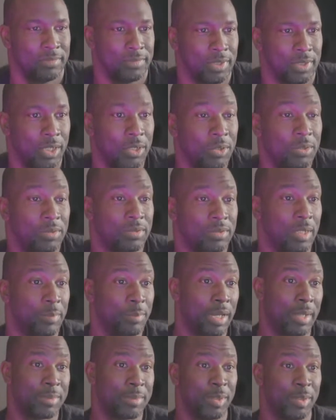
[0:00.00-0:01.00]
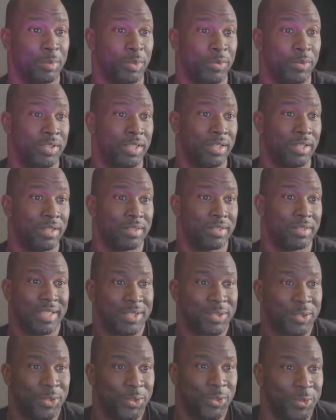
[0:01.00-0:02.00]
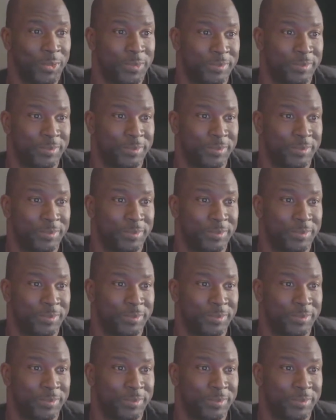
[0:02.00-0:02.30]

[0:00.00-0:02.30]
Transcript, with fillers: Oh, it pops up over there. That's cool.